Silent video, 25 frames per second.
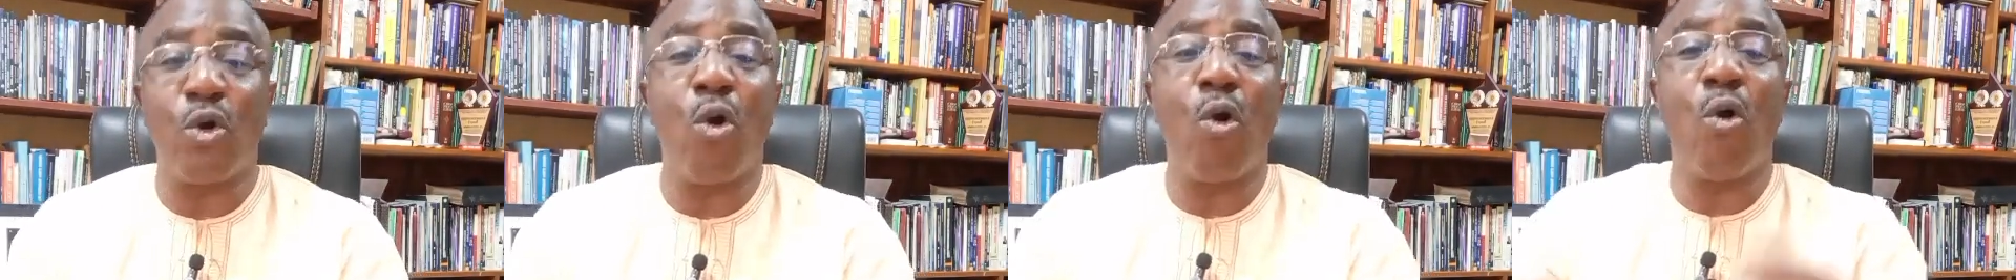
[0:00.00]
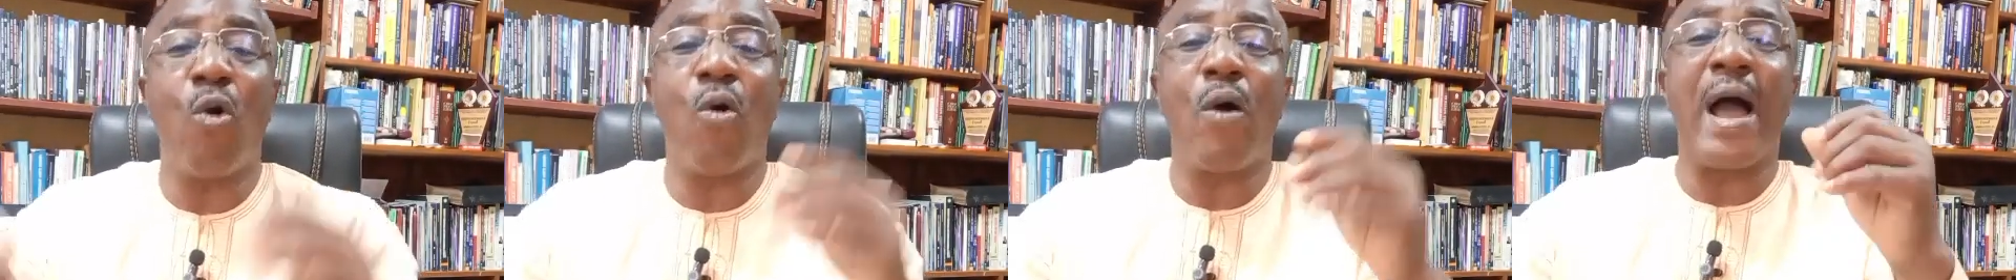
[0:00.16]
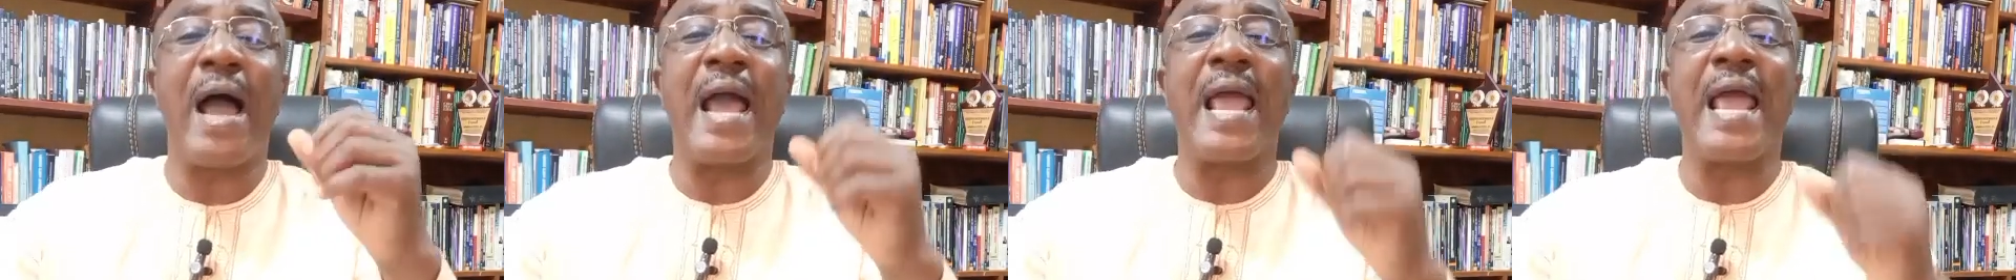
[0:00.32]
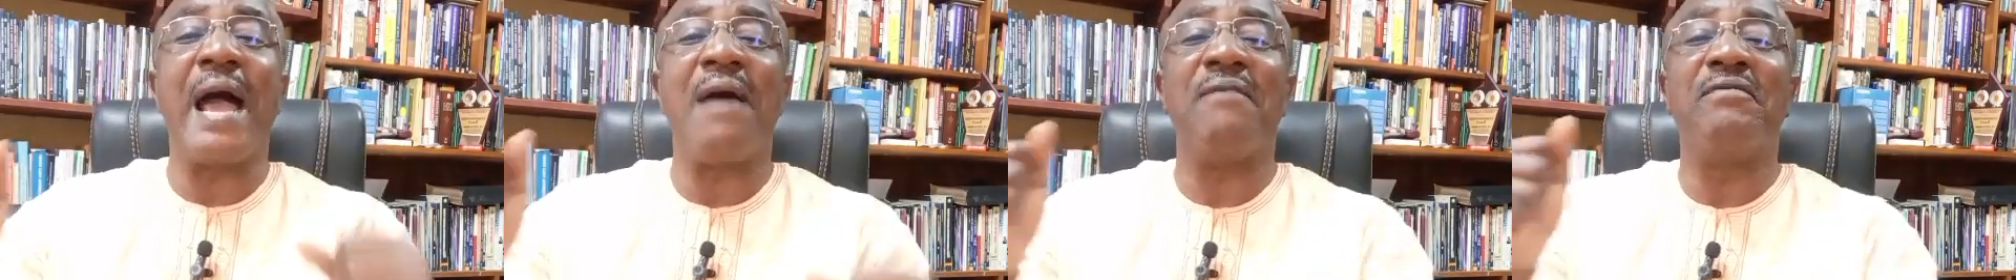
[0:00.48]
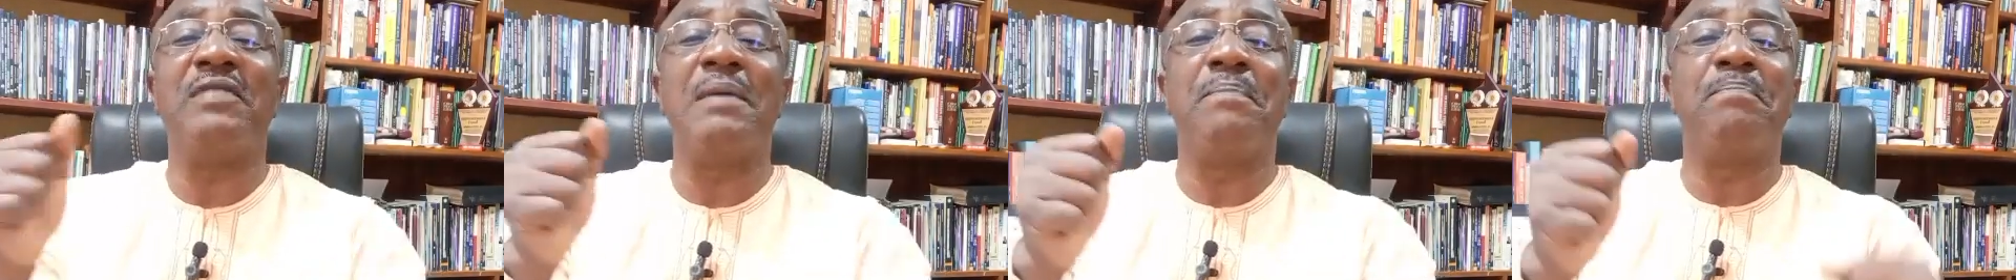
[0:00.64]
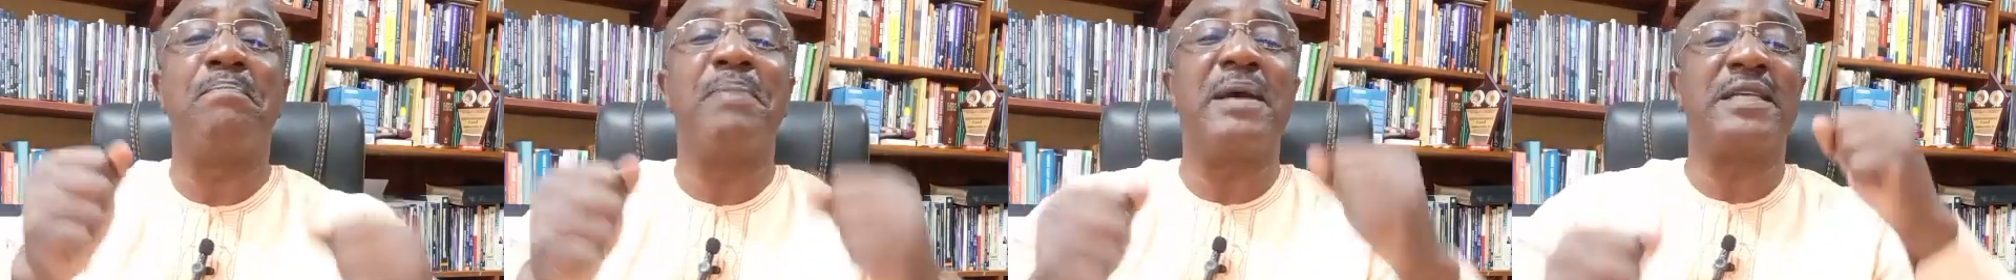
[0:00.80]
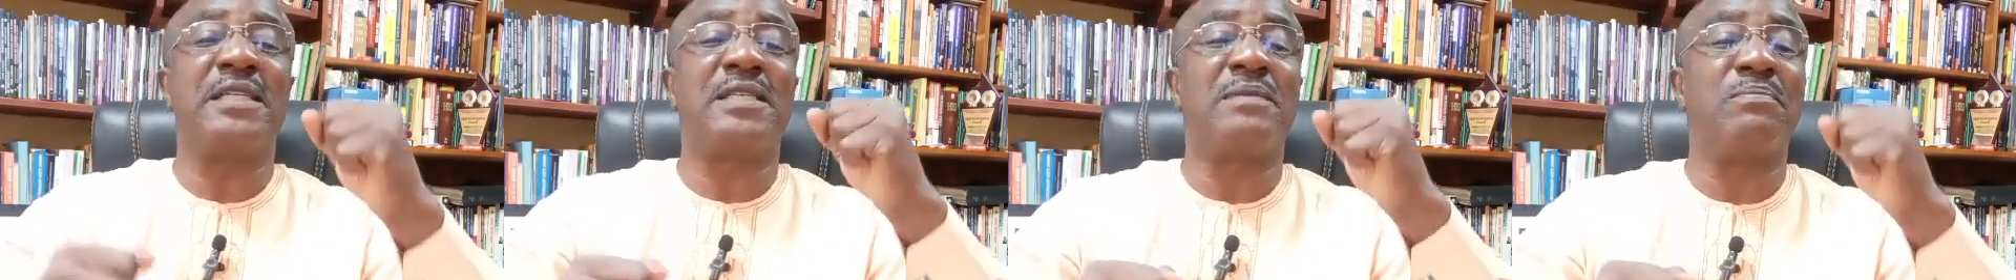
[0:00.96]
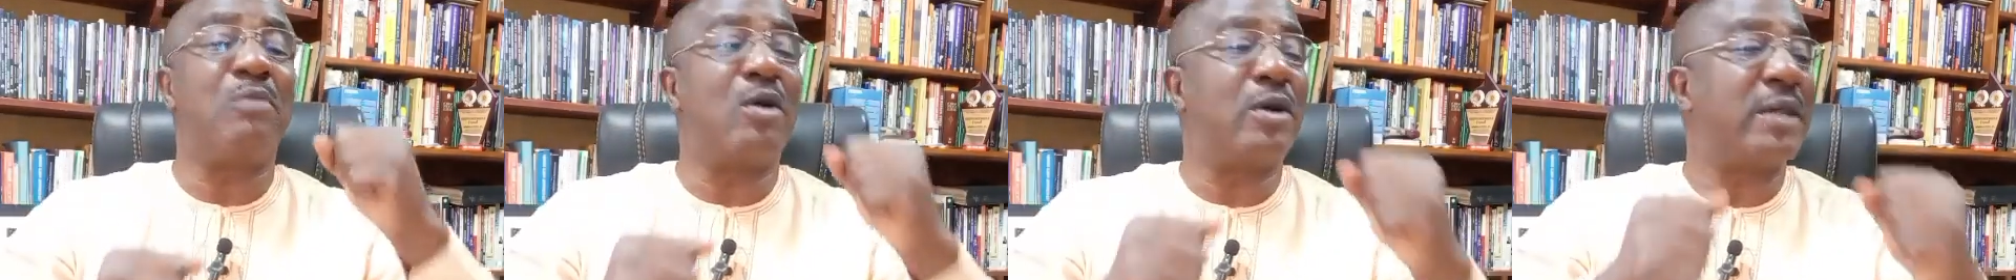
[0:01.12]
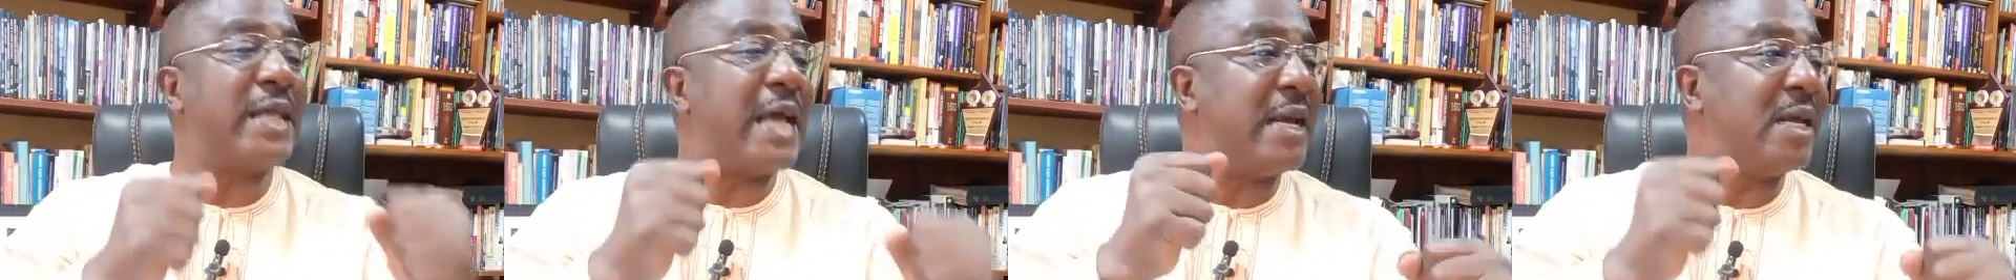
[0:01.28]
"Oh, I have the best
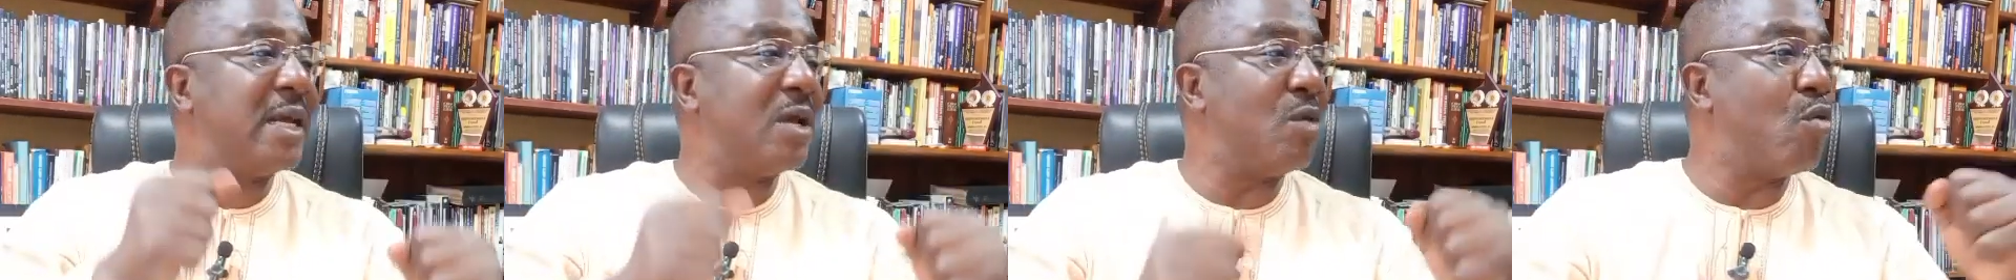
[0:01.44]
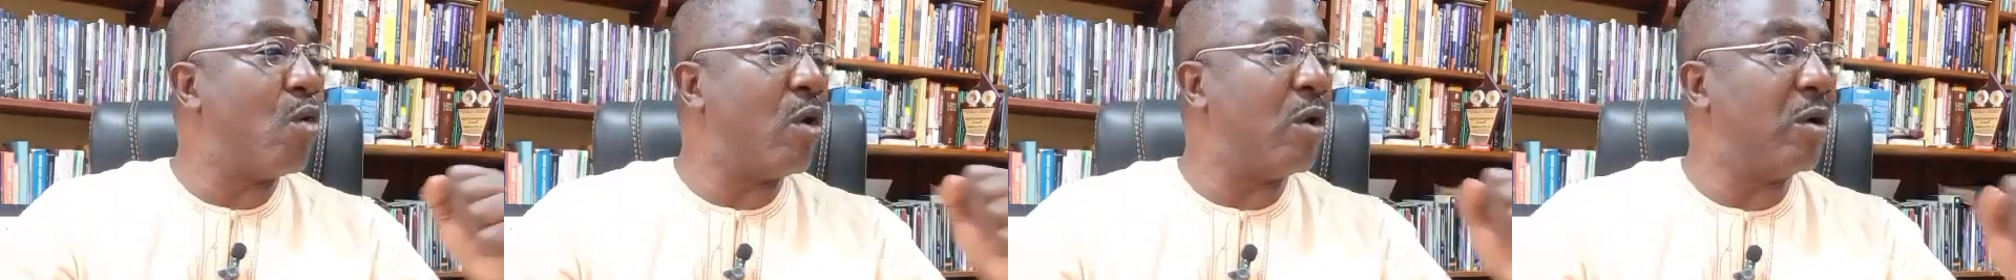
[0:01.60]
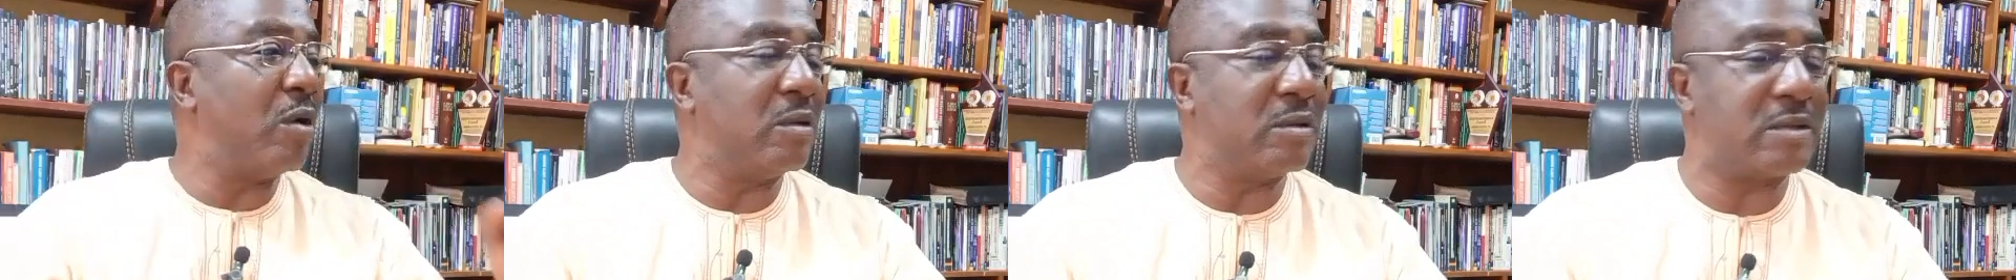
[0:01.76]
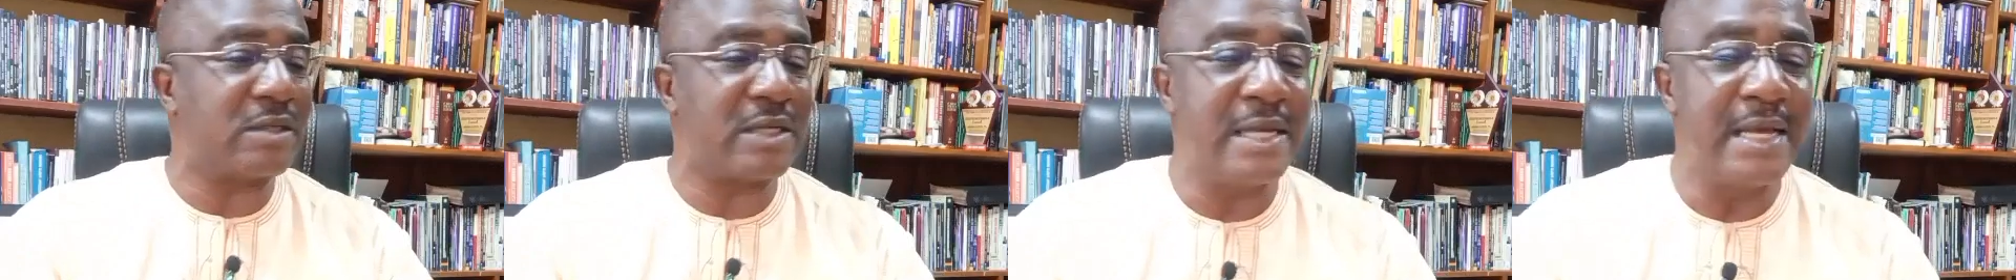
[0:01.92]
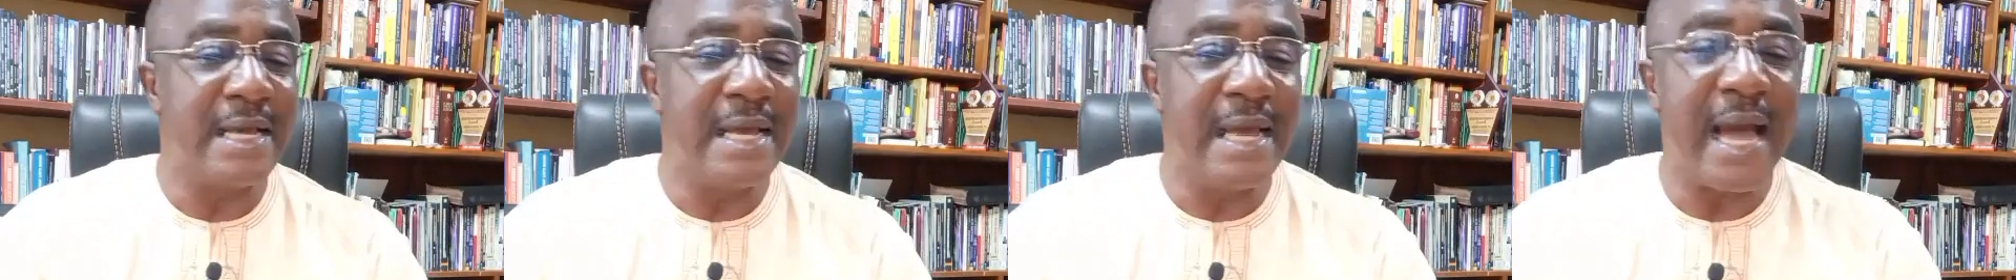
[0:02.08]
mother in the world.